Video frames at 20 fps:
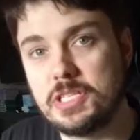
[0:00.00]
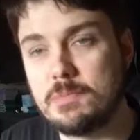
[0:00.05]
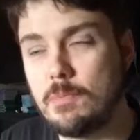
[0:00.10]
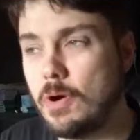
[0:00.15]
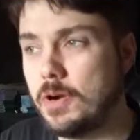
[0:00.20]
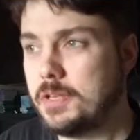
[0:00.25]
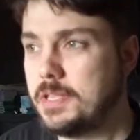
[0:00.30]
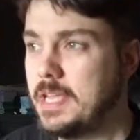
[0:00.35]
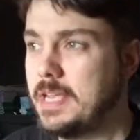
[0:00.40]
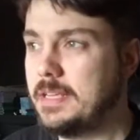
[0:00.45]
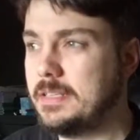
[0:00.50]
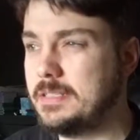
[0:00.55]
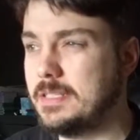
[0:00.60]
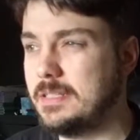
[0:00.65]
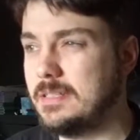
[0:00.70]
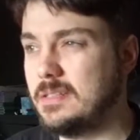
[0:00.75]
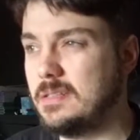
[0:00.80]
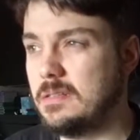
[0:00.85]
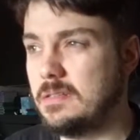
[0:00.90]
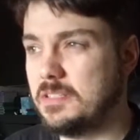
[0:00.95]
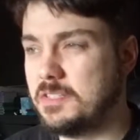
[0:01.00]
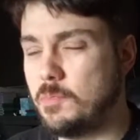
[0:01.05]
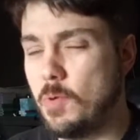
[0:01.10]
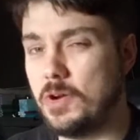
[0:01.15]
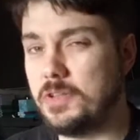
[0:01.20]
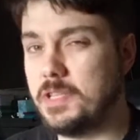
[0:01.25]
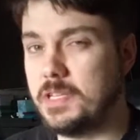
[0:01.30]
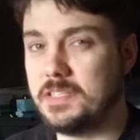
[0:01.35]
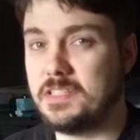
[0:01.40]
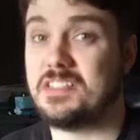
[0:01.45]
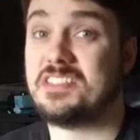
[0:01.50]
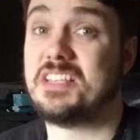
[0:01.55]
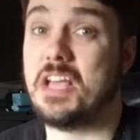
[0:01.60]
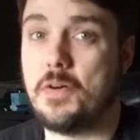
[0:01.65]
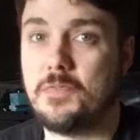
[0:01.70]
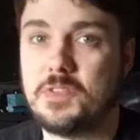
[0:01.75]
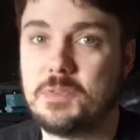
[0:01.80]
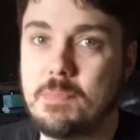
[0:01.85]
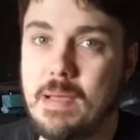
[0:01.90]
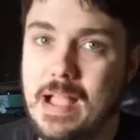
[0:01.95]
SmartThings, and SmartThings
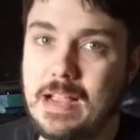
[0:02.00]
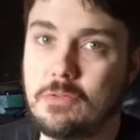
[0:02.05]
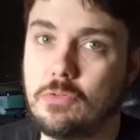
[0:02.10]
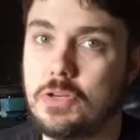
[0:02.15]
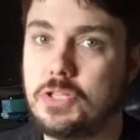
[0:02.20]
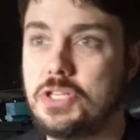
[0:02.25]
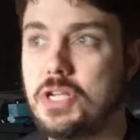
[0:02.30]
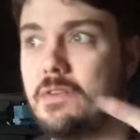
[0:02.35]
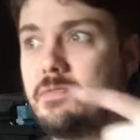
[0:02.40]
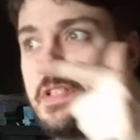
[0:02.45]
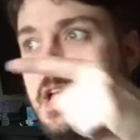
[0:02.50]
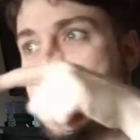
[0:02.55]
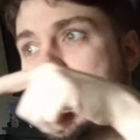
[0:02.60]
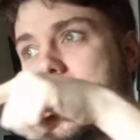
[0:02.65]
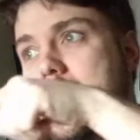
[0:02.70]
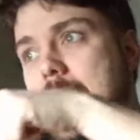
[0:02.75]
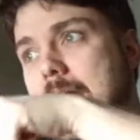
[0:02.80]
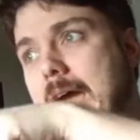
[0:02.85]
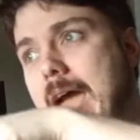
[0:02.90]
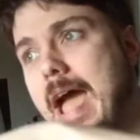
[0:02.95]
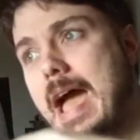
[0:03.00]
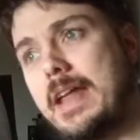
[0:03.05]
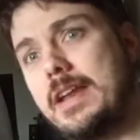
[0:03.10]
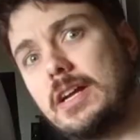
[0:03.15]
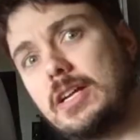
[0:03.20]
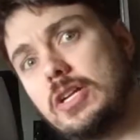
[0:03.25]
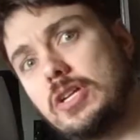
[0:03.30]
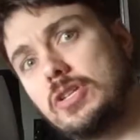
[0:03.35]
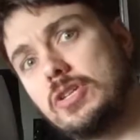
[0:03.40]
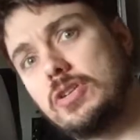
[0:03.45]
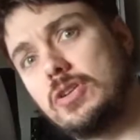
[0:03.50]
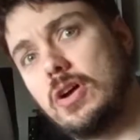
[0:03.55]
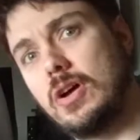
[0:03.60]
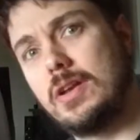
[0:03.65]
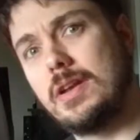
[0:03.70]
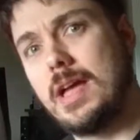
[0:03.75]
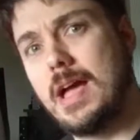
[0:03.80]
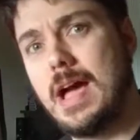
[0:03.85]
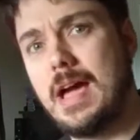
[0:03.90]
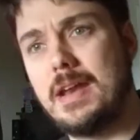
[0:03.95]
itself is backwards. You have to add
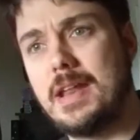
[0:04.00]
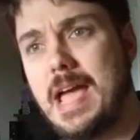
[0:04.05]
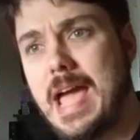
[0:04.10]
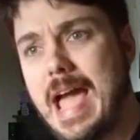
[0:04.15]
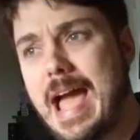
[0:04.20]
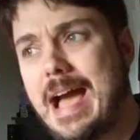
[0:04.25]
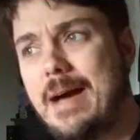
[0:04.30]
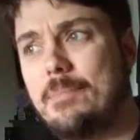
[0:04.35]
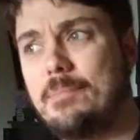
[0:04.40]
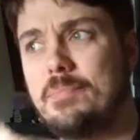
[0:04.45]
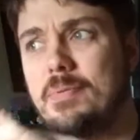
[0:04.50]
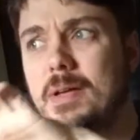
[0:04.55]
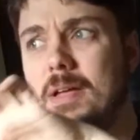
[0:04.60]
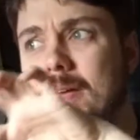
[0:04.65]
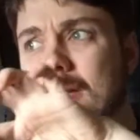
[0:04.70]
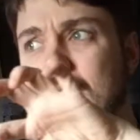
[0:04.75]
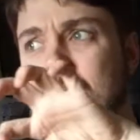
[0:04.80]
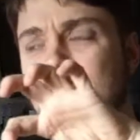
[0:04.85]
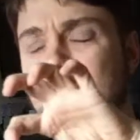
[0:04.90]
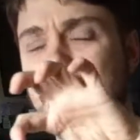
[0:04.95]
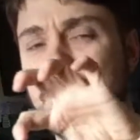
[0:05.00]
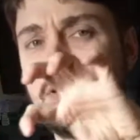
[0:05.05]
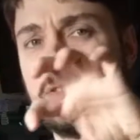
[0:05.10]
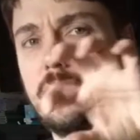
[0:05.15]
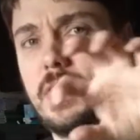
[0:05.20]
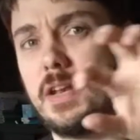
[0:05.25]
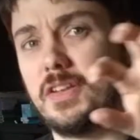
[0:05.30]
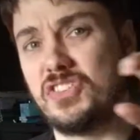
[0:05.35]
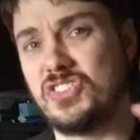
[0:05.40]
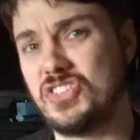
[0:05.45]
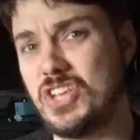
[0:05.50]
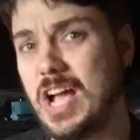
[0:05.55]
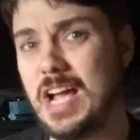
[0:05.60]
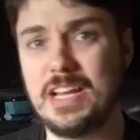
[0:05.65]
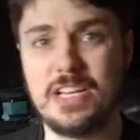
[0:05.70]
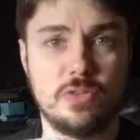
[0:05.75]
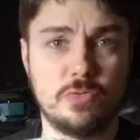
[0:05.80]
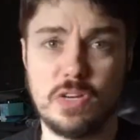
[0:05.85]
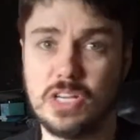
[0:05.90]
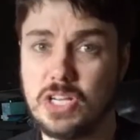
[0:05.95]
an app to then
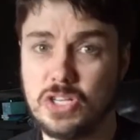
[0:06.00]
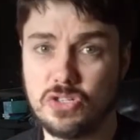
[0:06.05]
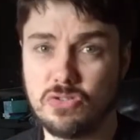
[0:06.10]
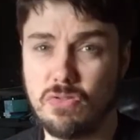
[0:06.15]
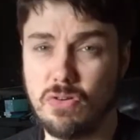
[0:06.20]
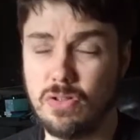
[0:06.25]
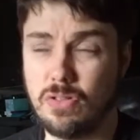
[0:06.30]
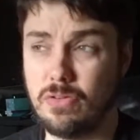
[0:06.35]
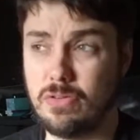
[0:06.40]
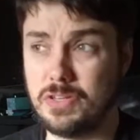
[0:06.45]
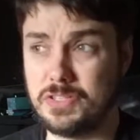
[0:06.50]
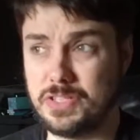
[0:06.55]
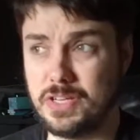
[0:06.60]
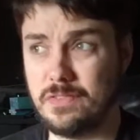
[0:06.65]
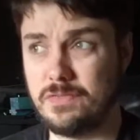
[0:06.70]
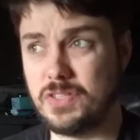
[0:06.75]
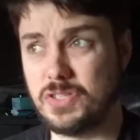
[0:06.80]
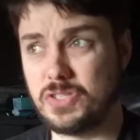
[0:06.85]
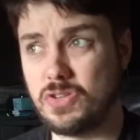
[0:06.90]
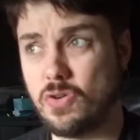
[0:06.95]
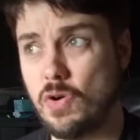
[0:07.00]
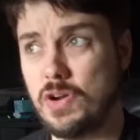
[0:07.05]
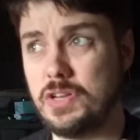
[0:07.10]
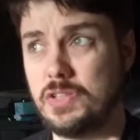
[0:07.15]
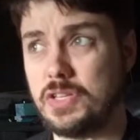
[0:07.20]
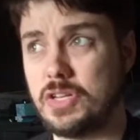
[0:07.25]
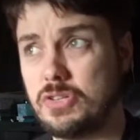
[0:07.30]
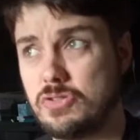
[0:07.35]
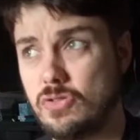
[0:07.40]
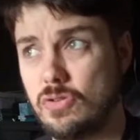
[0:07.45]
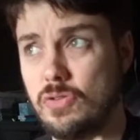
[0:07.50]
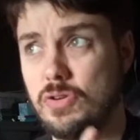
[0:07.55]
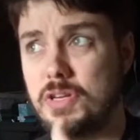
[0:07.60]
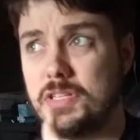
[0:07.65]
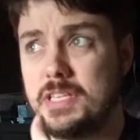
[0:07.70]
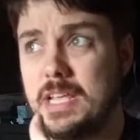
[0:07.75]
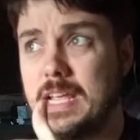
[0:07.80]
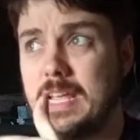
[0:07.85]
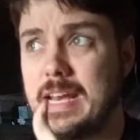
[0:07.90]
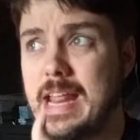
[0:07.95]
assign to a controller, instead of just going to the controller
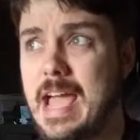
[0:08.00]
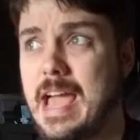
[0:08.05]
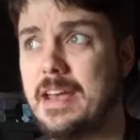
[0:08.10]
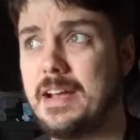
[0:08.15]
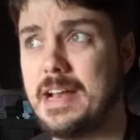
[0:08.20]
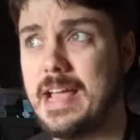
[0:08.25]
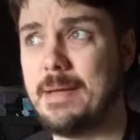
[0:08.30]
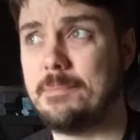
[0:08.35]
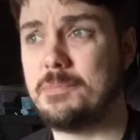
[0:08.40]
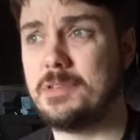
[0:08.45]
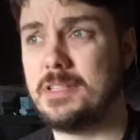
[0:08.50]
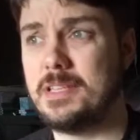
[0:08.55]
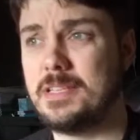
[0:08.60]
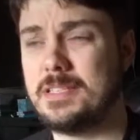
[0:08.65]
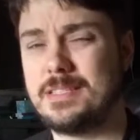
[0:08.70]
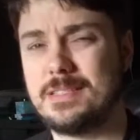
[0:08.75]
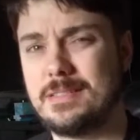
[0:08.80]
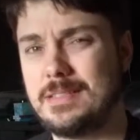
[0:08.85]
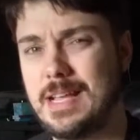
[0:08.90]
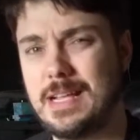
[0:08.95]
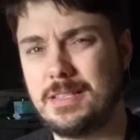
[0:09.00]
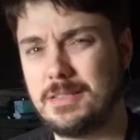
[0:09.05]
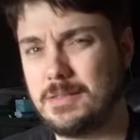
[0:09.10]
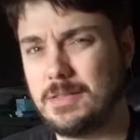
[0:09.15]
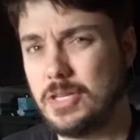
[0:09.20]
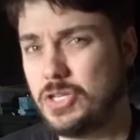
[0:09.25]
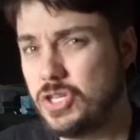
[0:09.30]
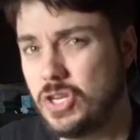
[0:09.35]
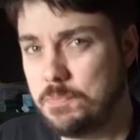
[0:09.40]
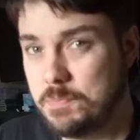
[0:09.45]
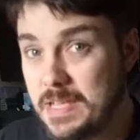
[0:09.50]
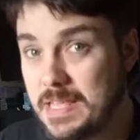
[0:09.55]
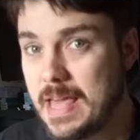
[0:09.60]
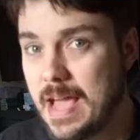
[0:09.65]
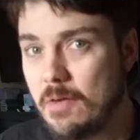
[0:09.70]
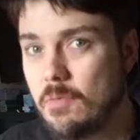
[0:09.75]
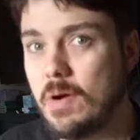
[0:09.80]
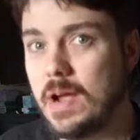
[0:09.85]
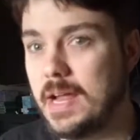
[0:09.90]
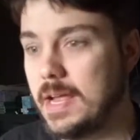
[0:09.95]
and saying add an app to this. It should be
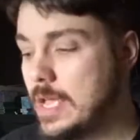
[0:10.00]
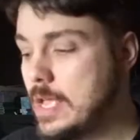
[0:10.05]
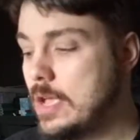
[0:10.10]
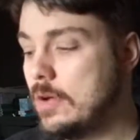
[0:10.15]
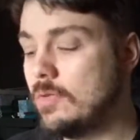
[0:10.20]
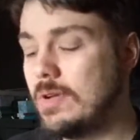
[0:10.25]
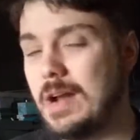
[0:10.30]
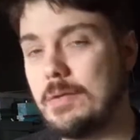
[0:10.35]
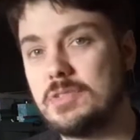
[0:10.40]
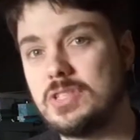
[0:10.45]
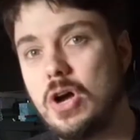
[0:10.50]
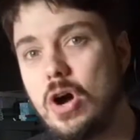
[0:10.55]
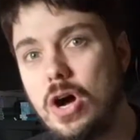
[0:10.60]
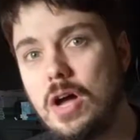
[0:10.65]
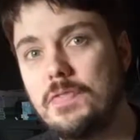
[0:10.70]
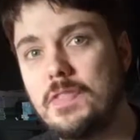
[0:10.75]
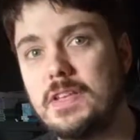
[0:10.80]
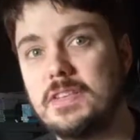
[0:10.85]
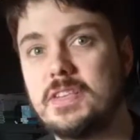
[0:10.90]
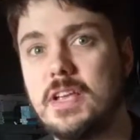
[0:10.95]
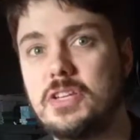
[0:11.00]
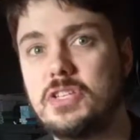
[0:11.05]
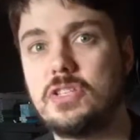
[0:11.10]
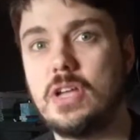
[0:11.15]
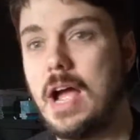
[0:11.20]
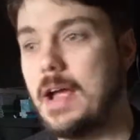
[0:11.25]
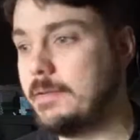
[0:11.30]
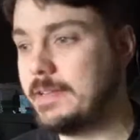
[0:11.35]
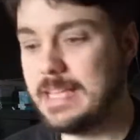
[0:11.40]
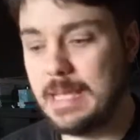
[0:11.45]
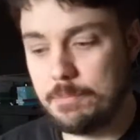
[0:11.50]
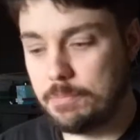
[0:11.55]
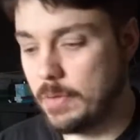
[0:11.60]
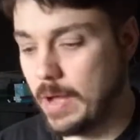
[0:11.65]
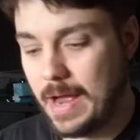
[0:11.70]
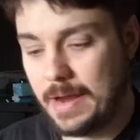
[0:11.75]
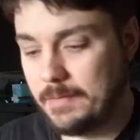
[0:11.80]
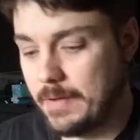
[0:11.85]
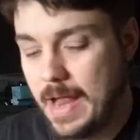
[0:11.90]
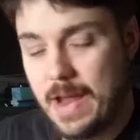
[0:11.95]
that way. When I was on this,
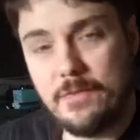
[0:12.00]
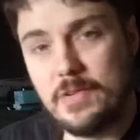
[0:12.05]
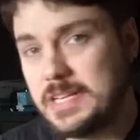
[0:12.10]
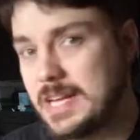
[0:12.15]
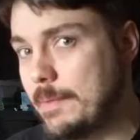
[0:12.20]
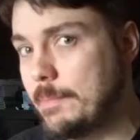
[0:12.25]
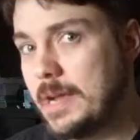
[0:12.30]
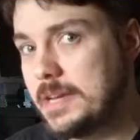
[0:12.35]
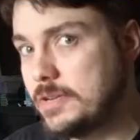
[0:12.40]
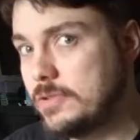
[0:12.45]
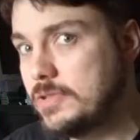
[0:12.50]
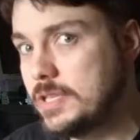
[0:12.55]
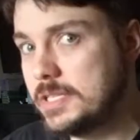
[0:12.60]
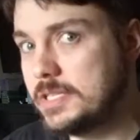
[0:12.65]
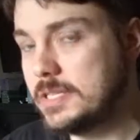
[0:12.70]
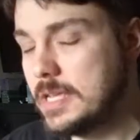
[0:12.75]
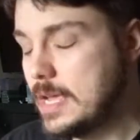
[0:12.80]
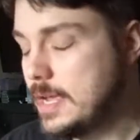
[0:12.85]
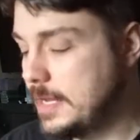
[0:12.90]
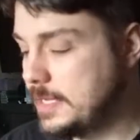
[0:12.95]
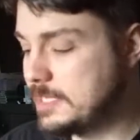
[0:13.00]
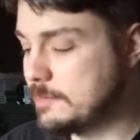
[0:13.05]
every time I do this in